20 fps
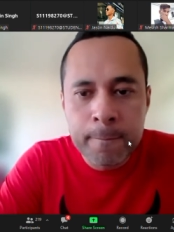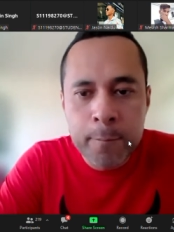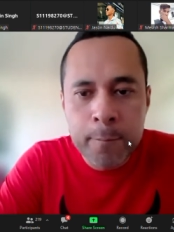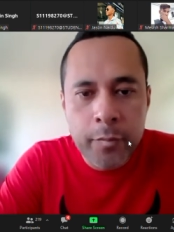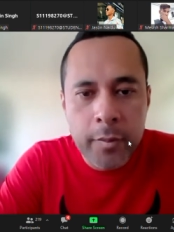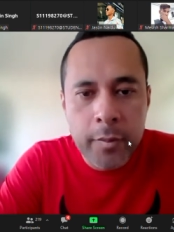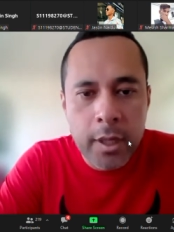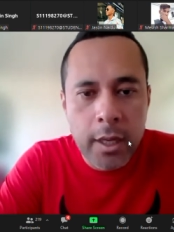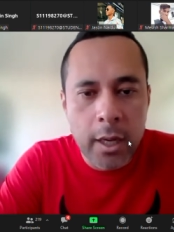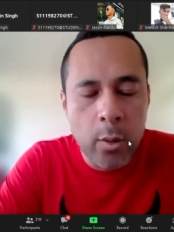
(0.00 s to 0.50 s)

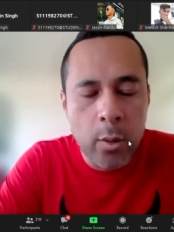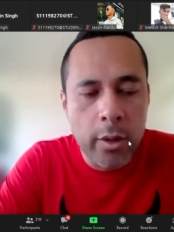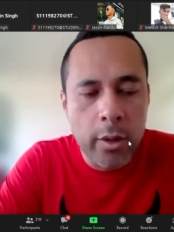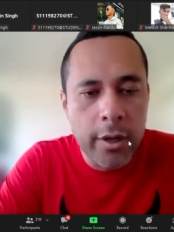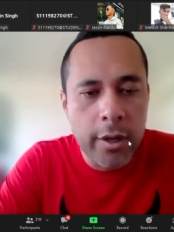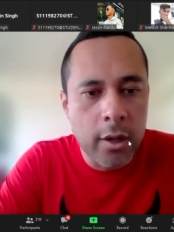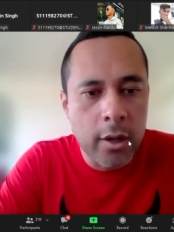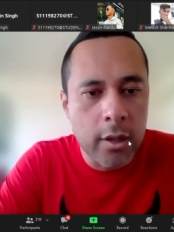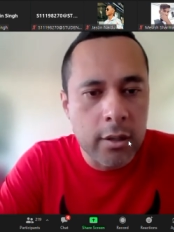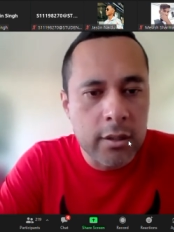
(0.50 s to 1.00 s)
Okay, we're
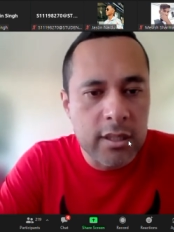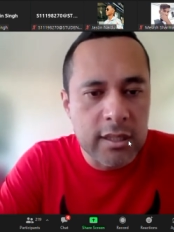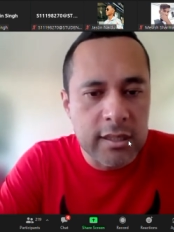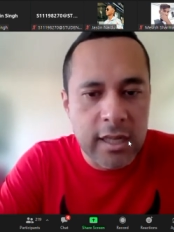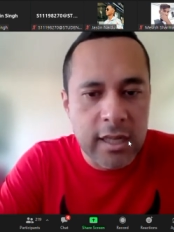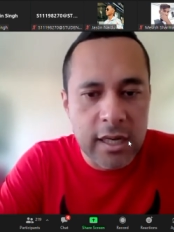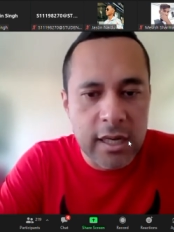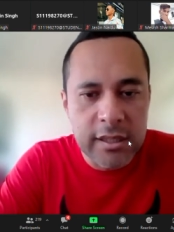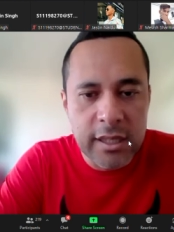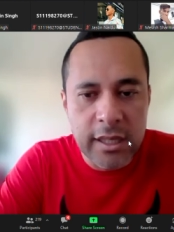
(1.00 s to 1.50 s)
not
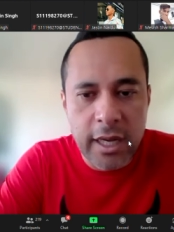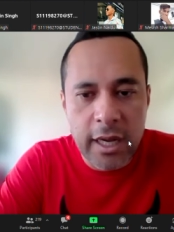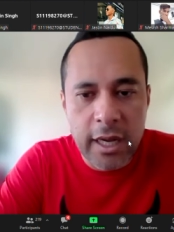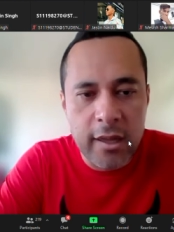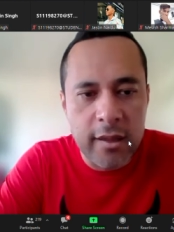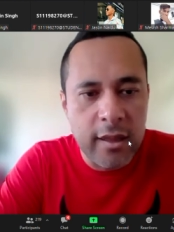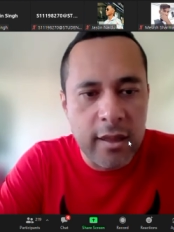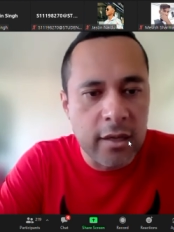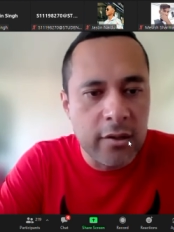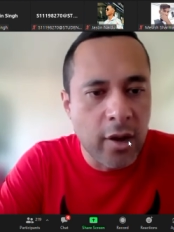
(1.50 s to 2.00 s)
discussing
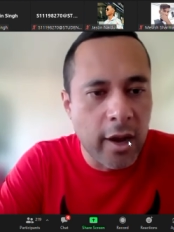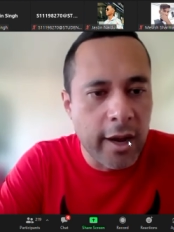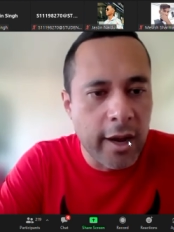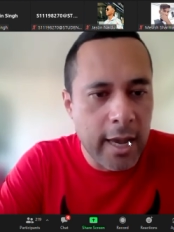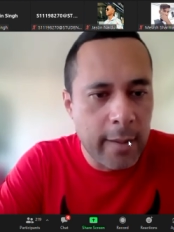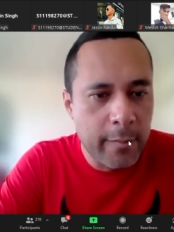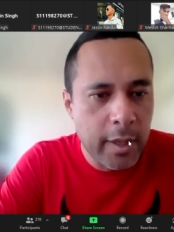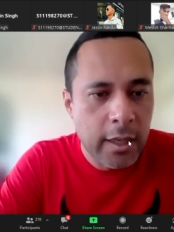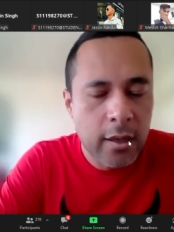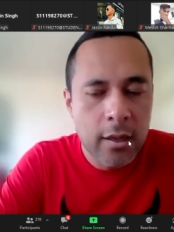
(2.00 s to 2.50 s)
anything
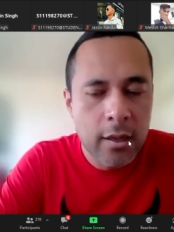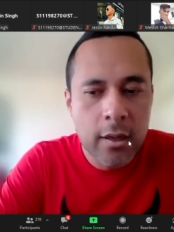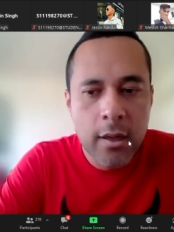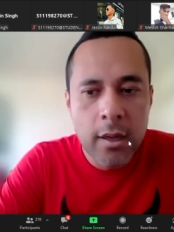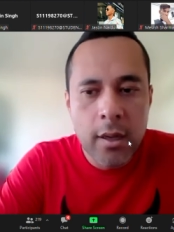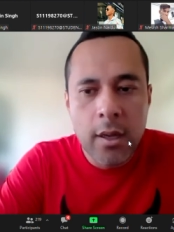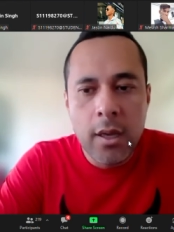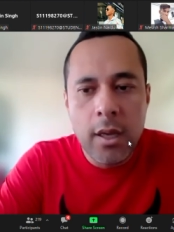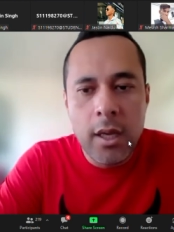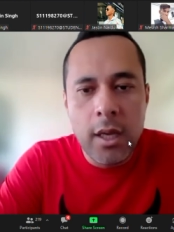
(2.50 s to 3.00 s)
dynamic.
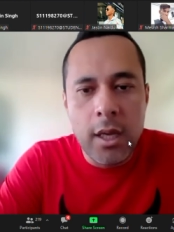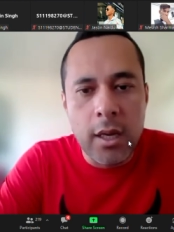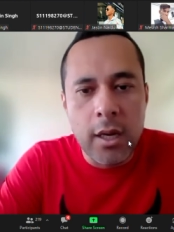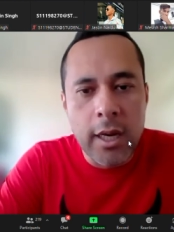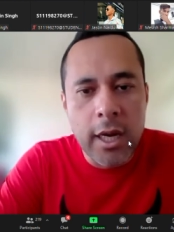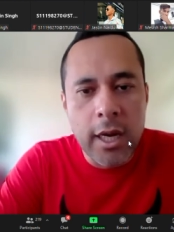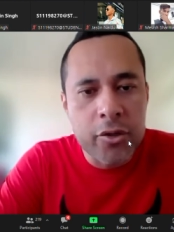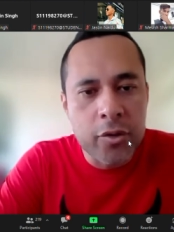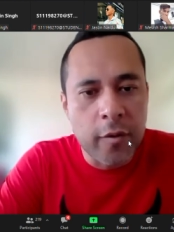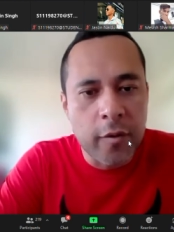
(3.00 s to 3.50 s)
In
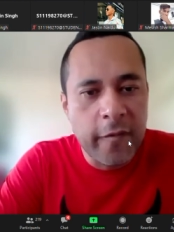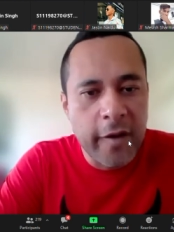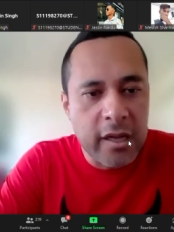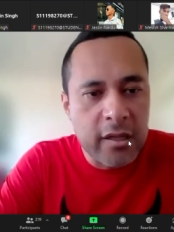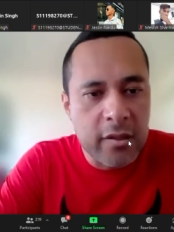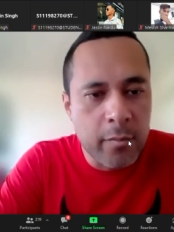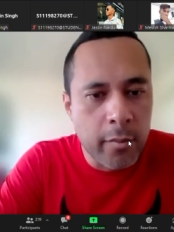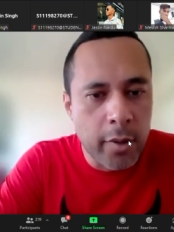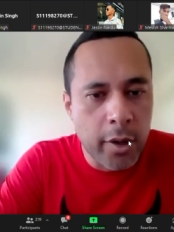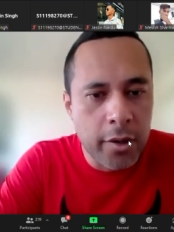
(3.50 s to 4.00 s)
actual fact,
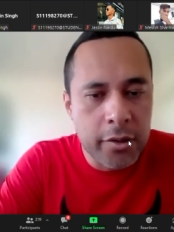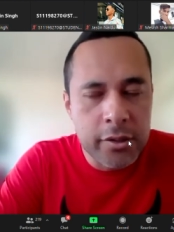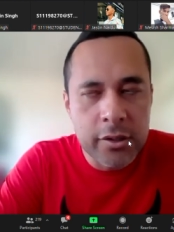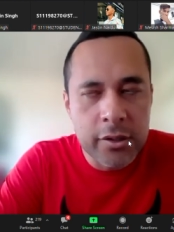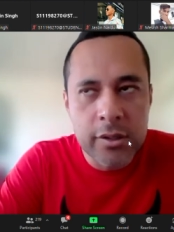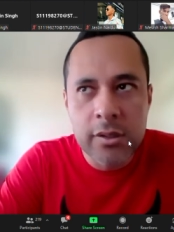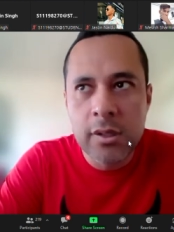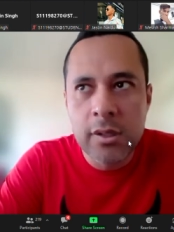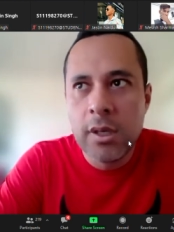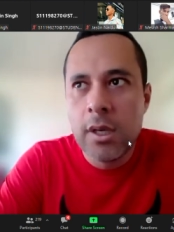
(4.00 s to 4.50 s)

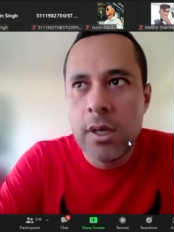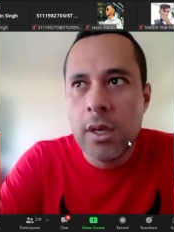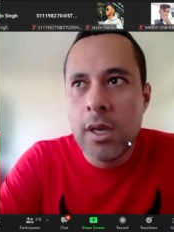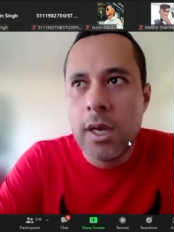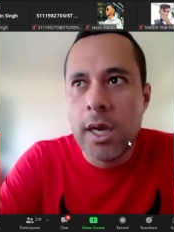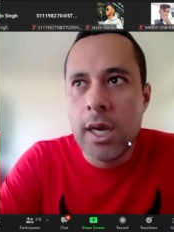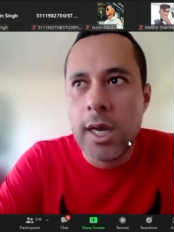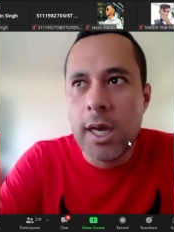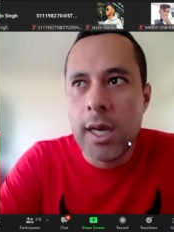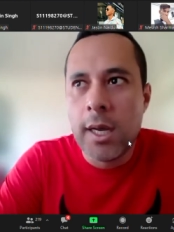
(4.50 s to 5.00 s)
most,
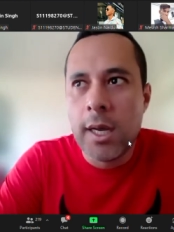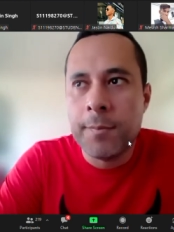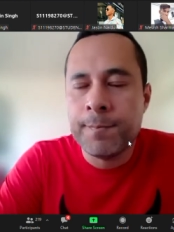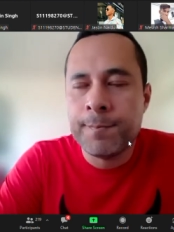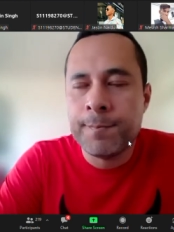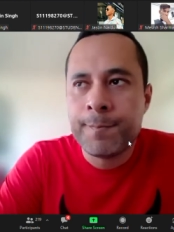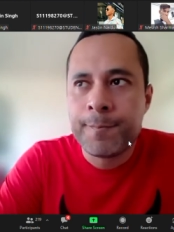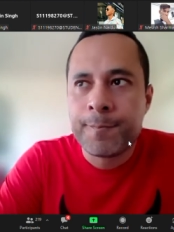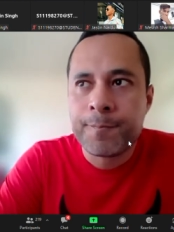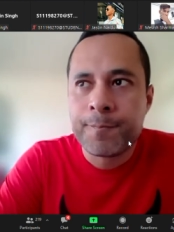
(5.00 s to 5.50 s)

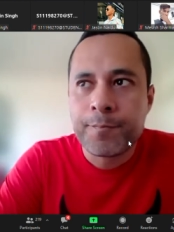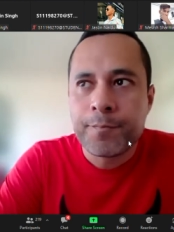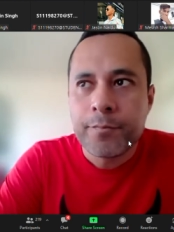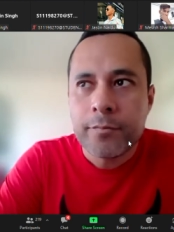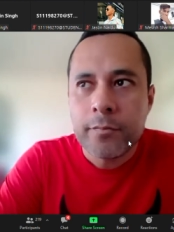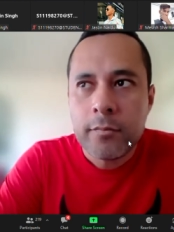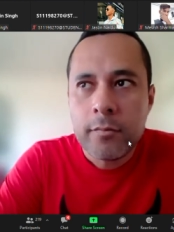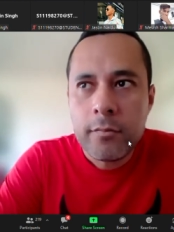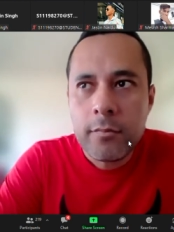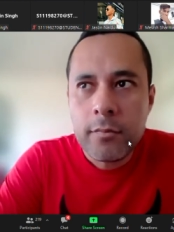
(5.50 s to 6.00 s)

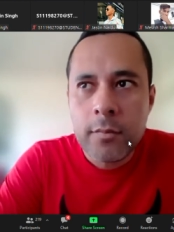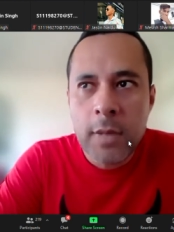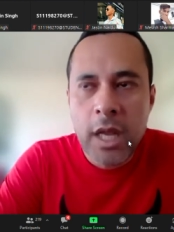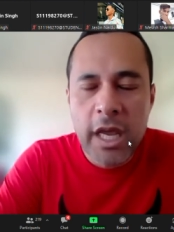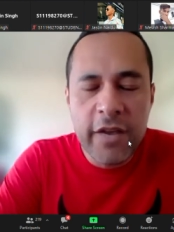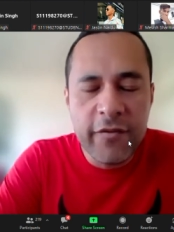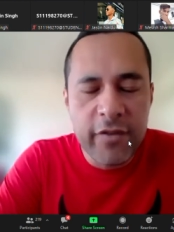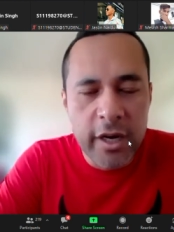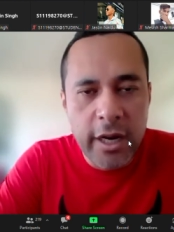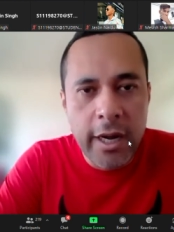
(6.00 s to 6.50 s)
even
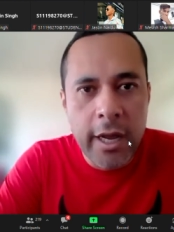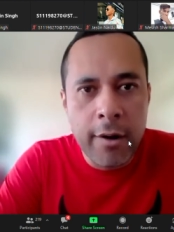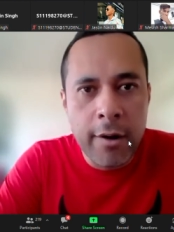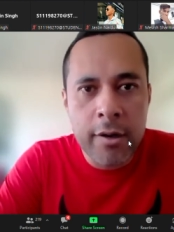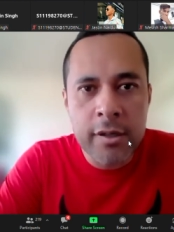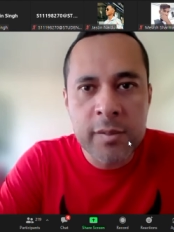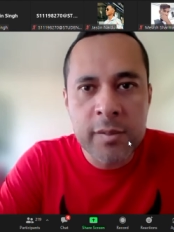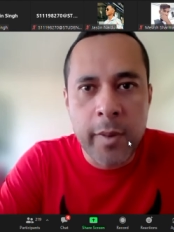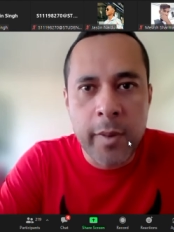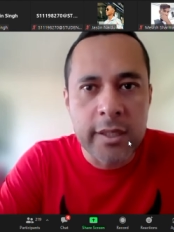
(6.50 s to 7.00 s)
in
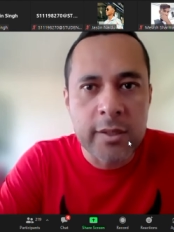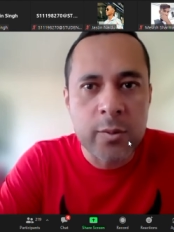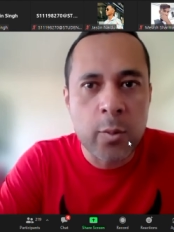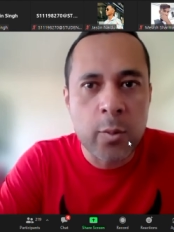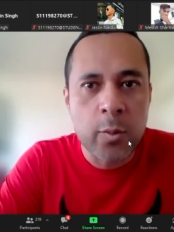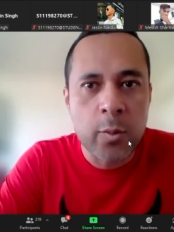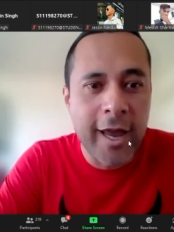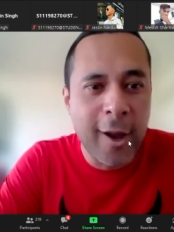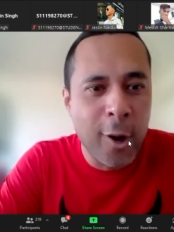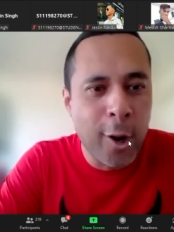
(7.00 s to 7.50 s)
aerospace
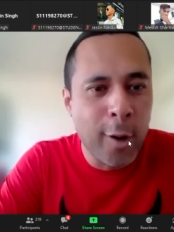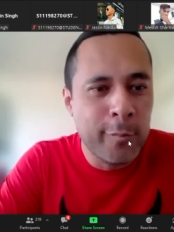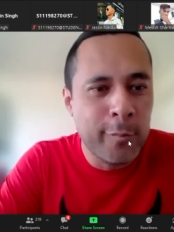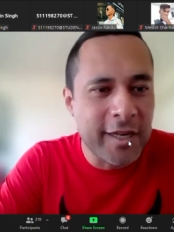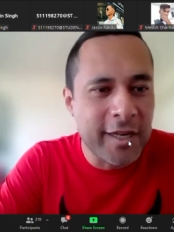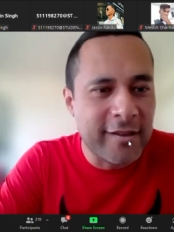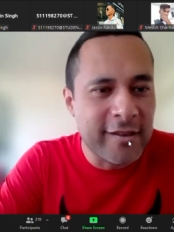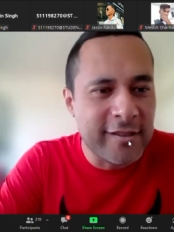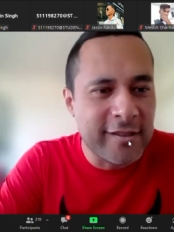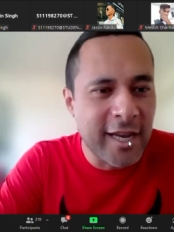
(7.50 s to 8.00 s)
where our
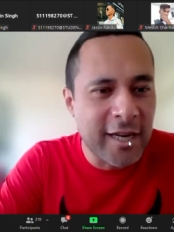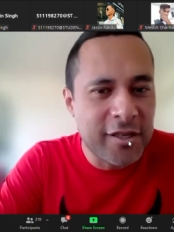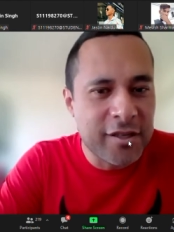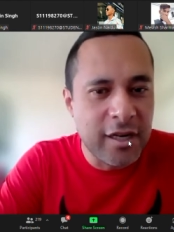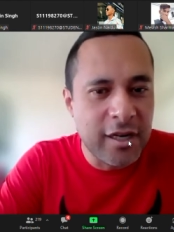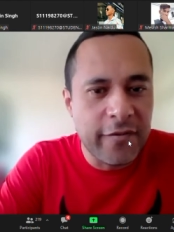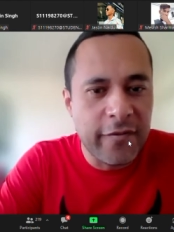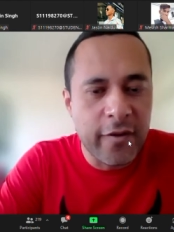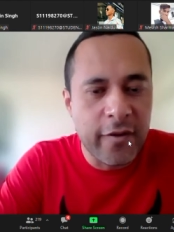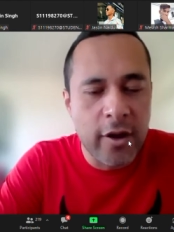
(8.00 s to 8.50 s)
object is
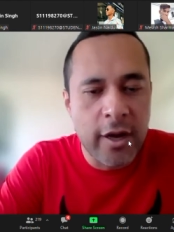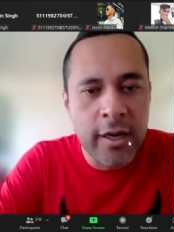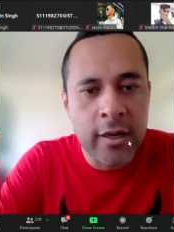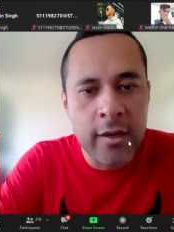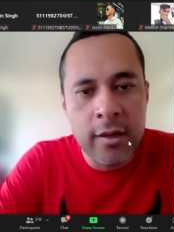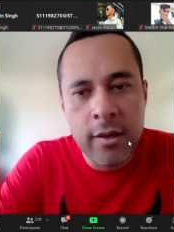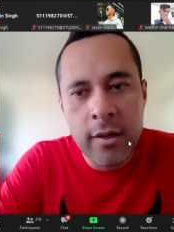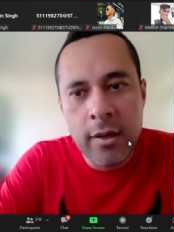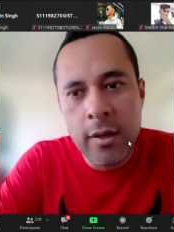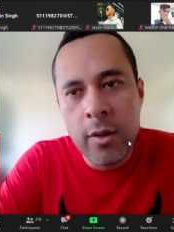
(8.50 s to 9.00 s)
actually flying,
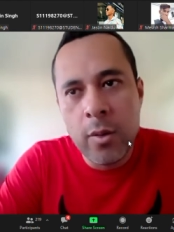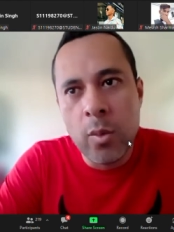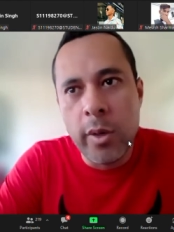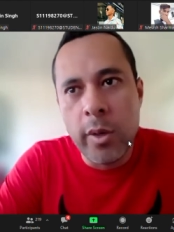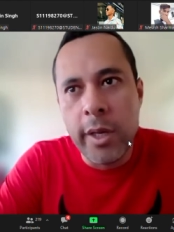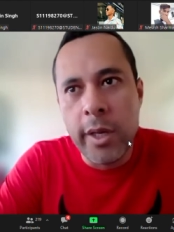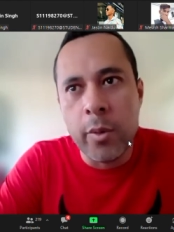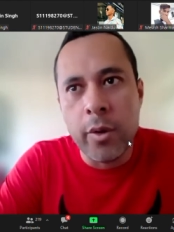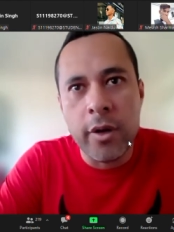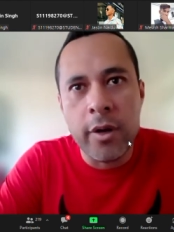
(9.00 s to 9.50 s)

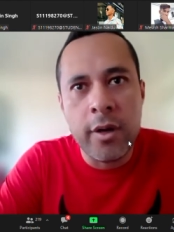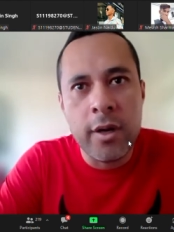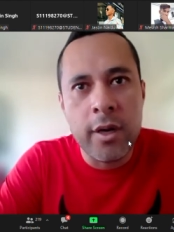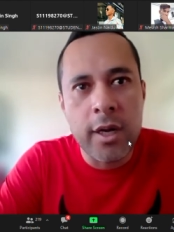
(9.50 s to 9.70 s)
we would